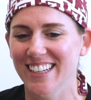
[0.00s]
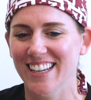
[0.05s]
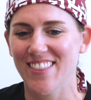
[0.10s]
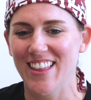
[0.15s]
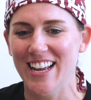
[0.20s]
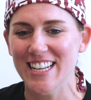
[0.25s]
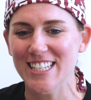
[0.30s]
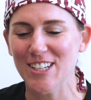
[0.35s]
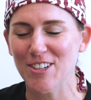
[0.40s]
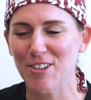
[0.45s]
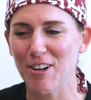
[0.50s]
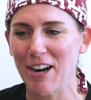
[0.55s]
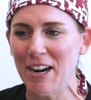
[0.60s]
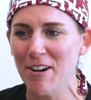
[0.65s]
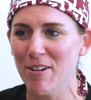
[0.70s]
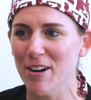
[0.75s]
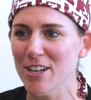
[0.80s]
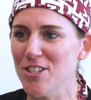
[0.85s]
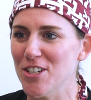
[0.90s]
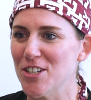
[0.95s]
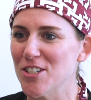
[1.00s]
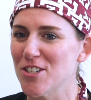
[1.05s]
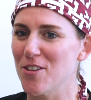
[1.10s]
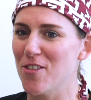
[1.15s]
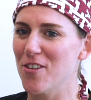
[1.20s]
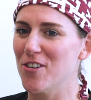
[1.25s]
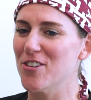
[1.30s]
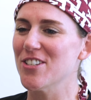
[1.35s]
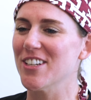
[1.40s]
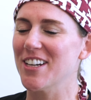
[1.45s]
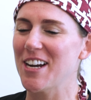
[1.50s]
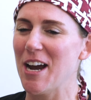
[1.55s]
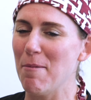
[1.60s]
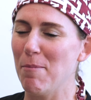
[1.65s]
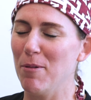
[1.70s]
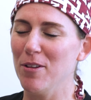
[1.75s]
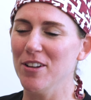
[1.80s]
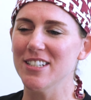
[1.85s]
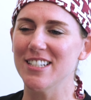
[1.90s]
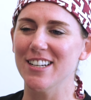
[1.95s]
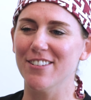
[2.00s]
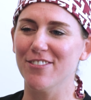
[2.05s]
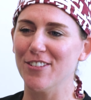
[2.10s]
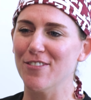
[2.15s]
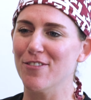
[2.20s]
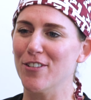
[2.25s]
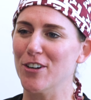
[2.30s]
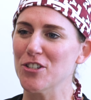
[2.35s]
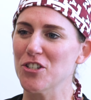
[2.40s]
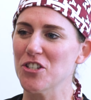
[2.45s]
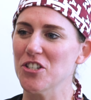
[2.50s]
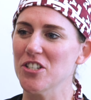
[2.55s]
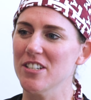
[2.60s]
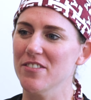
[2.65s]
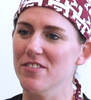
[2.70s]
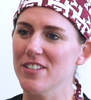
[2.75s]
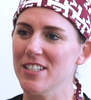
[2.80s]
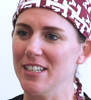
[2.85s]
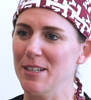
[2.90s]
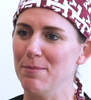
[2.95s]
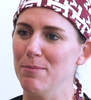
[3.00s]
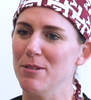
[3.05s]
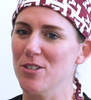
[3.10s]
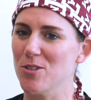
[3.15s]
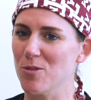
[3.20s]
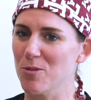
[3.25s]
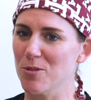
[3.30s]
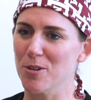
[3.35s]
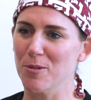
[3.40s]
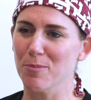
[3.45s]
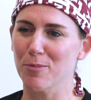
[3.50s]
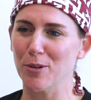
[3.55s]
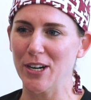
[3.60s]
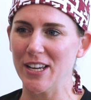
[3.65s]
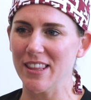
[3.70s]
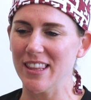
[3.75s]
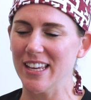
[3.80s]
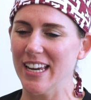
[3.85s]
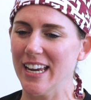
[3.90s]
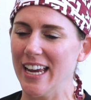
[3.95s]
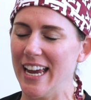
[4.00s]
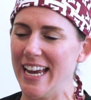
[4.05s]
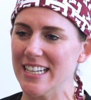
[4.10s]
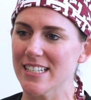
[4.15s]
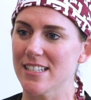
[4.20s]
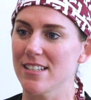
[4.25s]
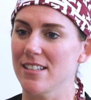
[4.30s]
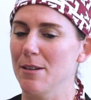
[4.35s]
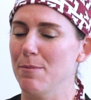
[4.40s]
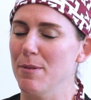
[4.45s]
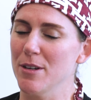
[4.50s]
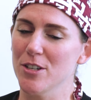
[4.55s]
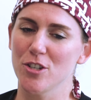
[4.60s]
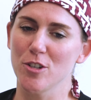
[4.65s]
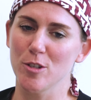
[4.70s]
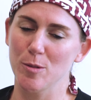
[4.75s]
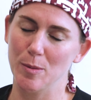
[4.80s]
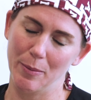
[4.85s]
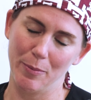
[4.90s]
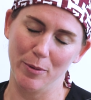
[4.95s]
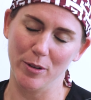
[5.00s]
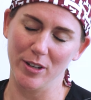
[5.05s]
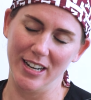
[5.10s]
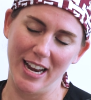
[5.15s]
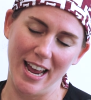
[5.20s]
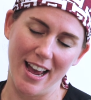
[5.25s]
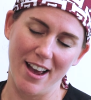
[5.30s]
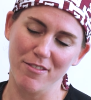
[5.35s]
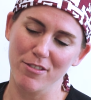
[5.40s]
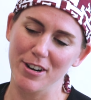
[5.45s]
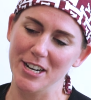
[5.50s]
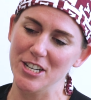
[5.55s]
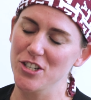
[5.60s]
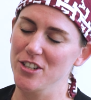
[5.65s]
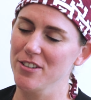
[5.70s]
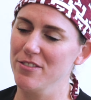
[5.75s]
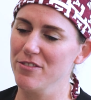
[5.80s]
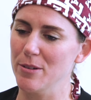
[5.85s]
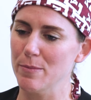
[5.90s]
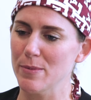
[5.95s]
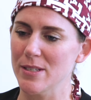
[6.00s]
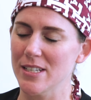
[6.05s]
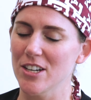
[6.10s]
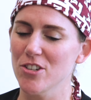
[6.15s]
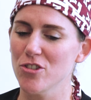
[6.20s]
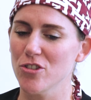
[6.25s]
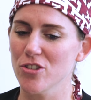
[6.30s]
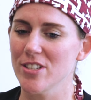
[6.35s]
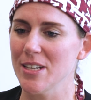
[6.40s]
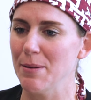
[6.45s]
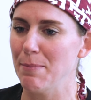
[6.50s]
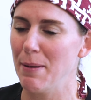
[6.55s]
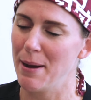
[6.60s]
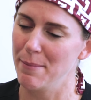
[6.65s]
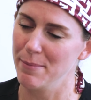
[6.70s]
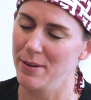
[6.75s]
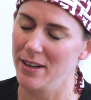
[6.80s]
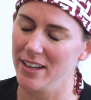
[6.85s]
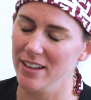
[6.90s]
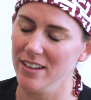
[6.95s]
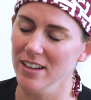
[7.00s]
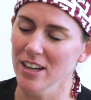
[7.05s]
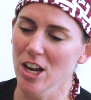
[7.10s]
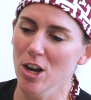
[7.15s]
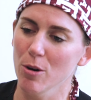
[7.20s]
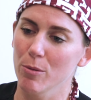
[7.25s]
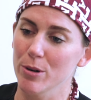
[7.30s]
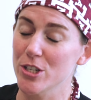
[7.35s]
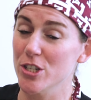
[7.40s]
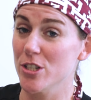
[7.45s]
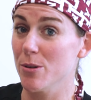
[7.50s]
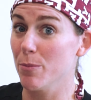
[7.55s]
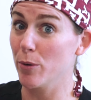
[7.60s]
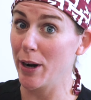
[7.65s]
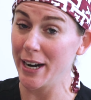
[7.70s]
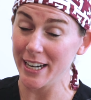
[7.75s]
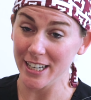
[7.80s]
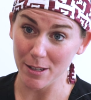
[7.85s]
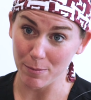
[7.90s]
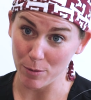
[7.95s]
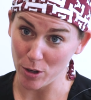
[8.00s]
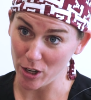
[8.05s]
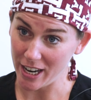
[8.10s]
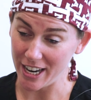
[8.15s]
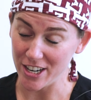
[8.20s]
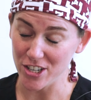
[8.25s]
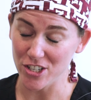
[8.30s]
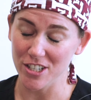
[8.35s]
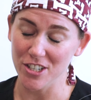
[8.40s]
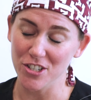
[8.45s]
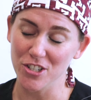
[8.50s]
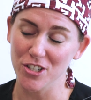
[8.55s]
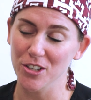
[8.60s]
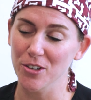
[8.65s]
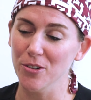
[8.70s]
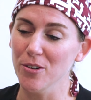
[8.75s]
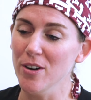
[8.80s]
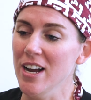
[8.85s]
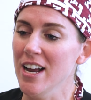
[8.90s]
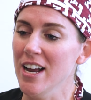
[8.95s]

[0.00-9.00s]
That's a great question. So there's a couple of different versions of sleep disordered breathing and sleep issues people can have, ranging from central sleep apnea, which is a brain communication issue,